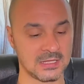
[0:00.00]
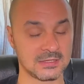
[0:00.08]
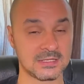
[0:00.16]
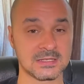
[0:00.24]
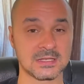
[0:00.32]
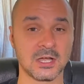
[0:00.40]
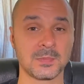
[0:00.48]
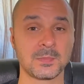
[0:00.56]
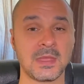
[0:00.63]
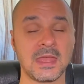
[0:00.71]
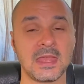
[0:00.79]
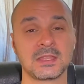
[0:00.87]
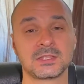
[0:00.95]
These are
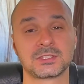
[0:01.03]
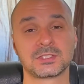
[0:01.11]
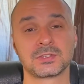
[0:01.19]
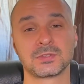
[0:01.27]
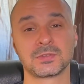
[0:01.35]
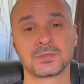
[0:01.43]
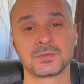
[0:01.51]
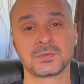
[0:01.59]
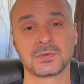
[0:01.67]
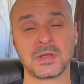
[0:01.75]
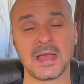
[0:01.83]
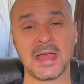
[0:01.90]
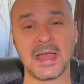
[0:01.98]
meant
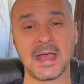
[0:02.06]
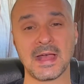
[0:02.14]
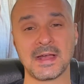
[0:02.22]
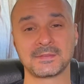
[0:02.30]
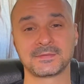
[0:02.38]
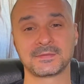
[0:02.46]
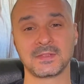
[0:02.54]
to have